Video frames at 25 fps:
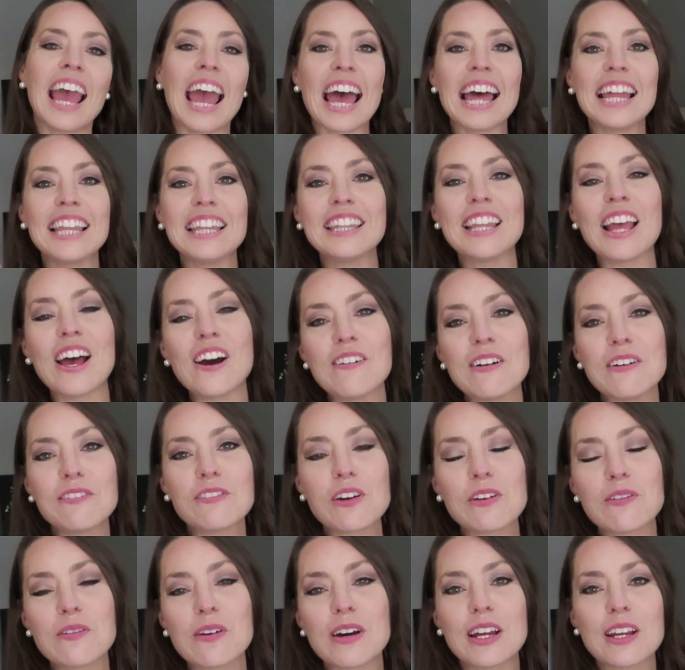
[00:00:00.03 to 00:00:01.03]
Hello
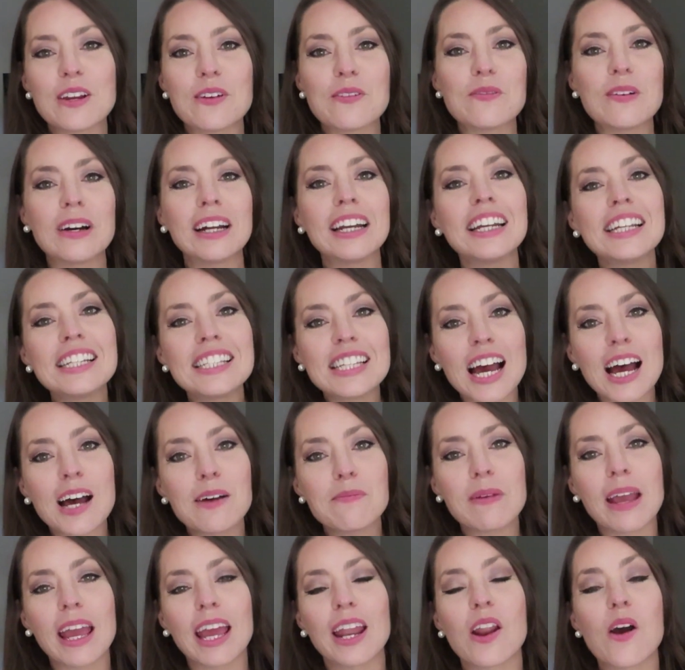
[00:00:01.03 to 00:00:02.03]
everyone, what is
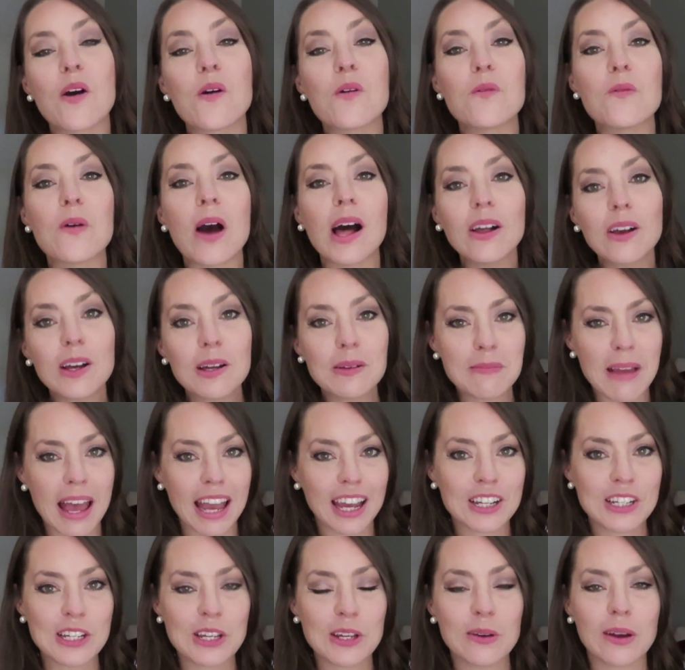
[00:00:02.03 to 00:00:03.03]
up and welcome
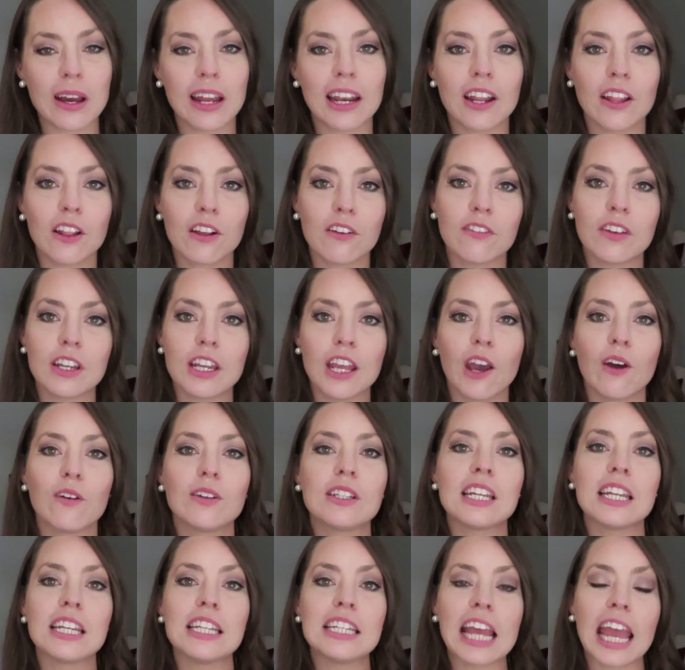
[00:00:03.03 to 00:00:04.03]
back to another video.
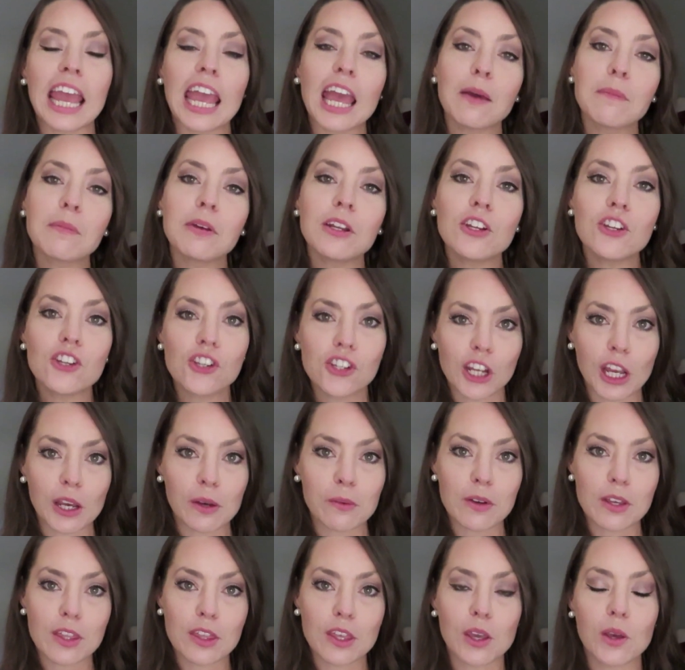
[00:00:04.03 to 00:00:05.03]
Today I'm going to
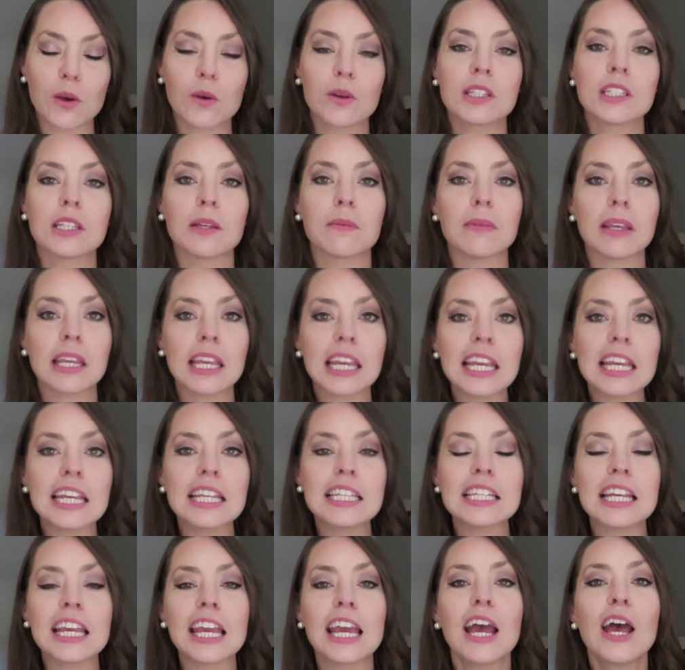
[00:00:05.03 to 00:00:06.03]
share with you some
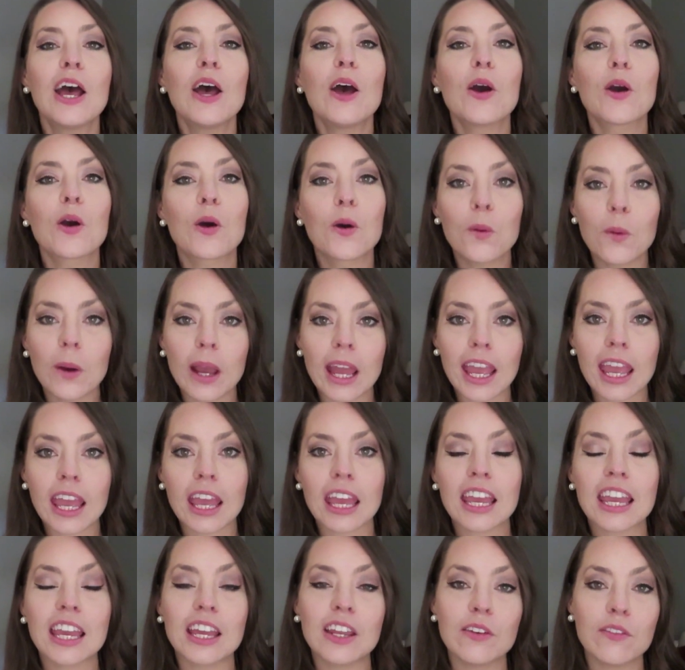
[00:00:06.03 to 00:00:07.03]
easy,
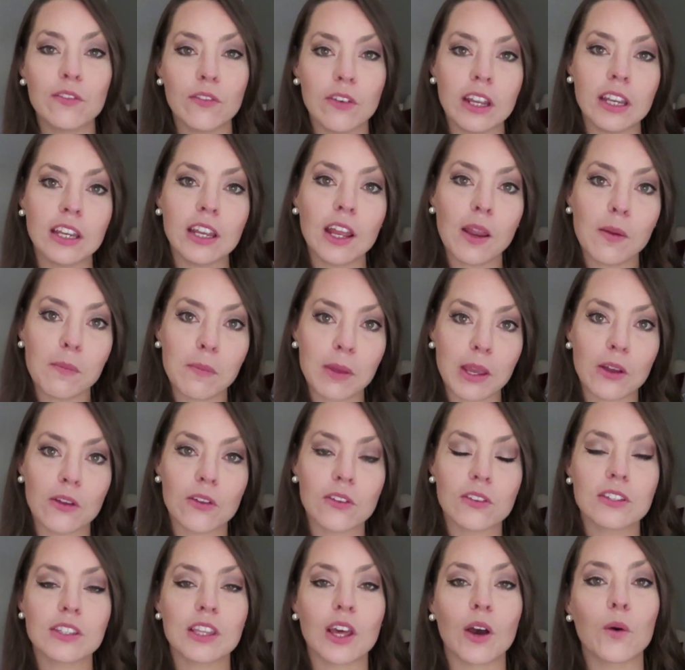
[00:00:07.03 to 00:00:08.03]
quick, convenient
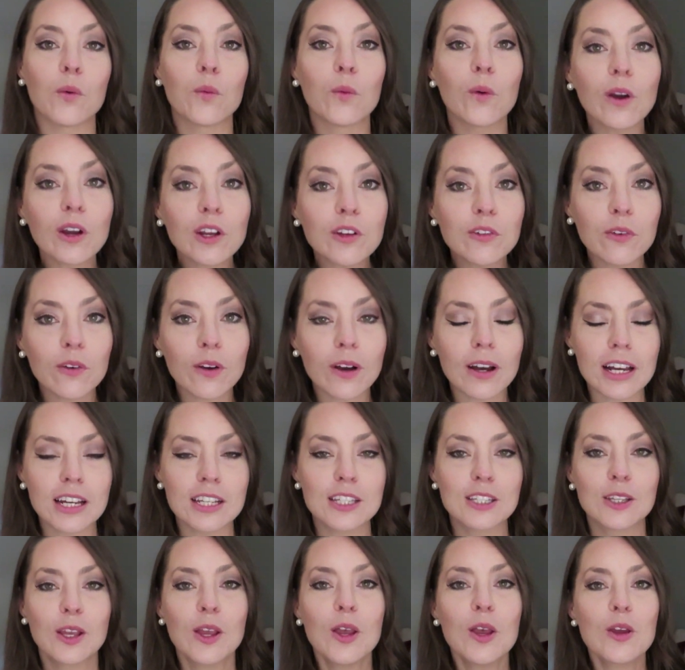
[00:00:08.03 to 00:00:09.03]
meals that worked for
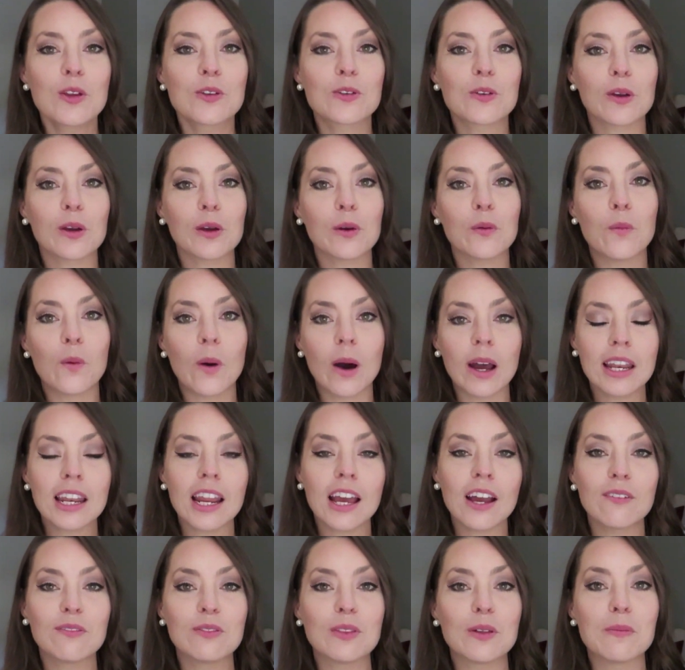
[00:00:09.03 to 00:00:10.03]
us during
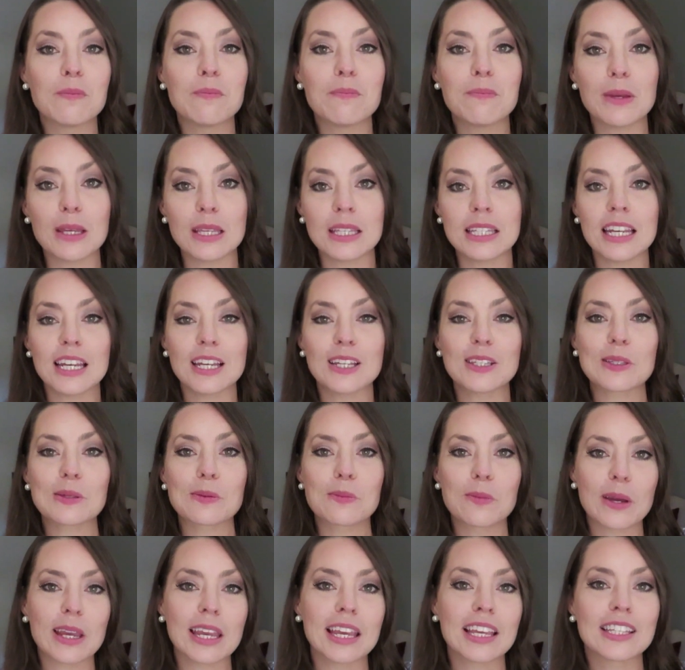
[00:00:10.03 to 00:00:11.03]
one of the
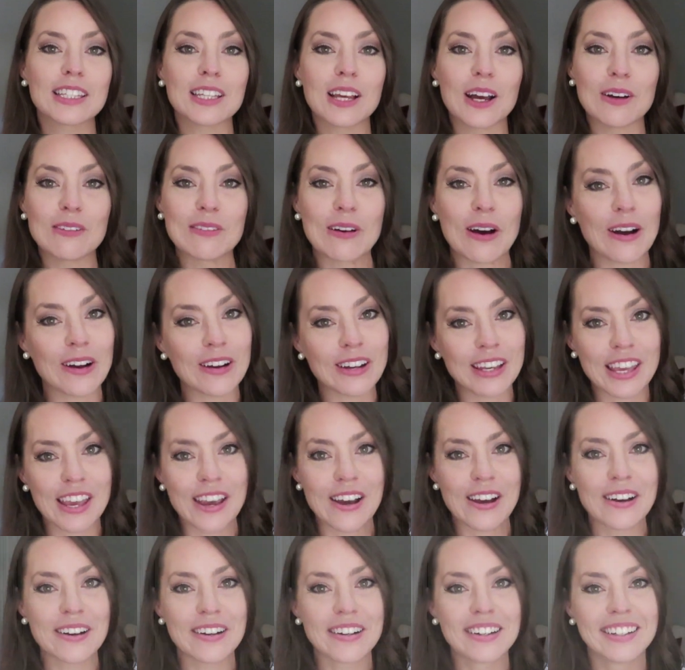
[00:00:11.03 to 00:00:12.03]
busiest weeks of our
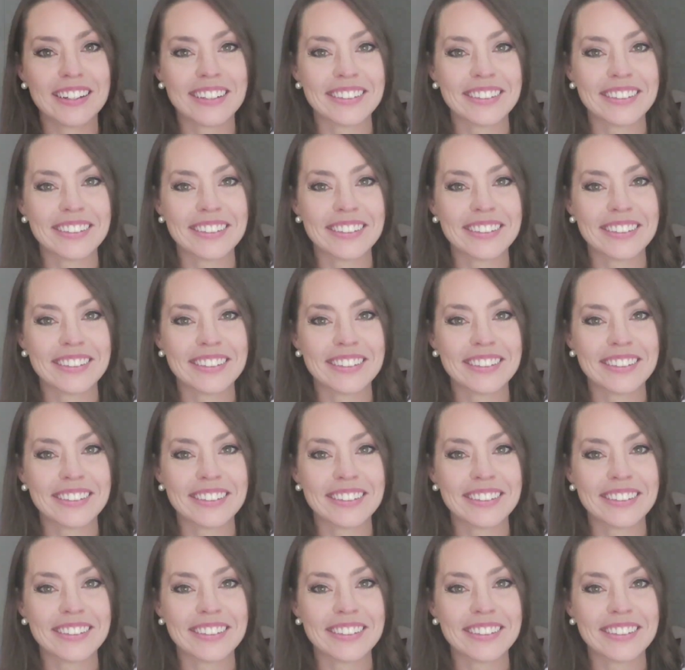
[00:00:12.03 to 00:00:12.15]
year.